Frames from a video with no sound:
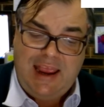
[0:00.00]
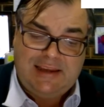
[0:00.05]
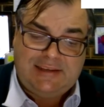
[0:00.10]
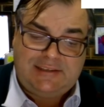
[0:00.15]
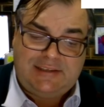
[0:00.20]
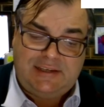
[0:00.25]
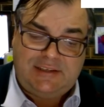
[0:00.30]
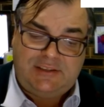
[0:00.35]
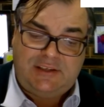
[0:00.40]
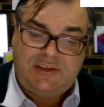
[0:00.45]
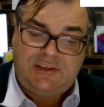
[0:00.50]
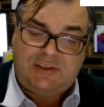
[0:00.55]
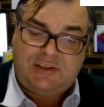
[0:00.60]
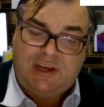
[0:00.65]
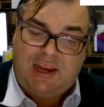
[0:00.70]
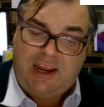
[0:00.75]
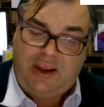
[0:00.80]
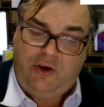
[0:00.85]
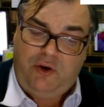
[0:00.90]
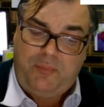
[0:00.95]
assistance
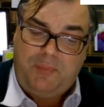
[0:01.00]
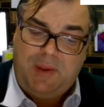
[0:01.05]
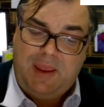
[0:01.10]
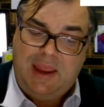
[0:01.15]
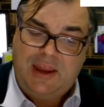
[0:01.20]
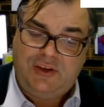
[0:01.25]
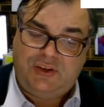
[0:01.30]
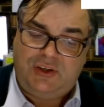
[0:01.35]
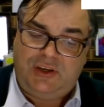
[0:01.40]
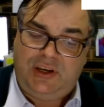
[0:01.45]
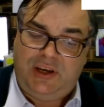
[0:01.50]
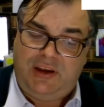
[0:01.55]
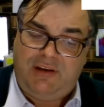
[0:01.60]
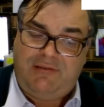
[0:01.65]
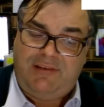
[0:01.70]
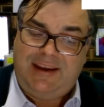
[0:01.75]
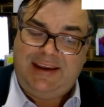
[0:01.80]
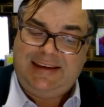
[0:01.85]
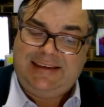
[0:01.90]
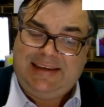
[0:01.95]
to help
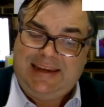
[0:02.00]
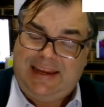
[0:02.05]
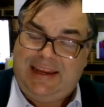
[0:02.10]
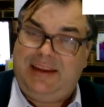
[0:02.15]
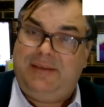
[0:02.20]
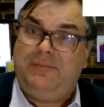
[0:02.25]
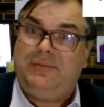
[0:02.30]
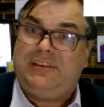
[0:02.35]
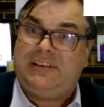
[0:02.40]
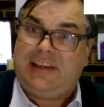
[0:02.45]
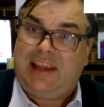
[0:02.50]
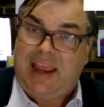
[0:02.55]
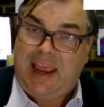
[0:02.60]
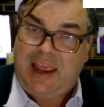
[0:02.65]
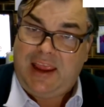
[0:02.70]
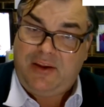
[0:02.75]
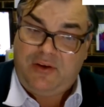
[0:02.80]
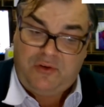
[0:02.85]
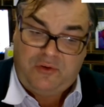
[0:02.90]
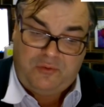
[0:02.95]
engineering teams
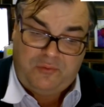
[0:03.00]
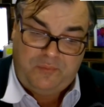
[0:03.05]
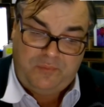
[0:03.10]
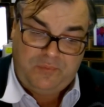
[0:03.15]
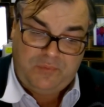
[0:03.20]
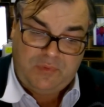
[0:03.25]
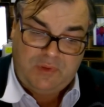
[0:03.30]
scale.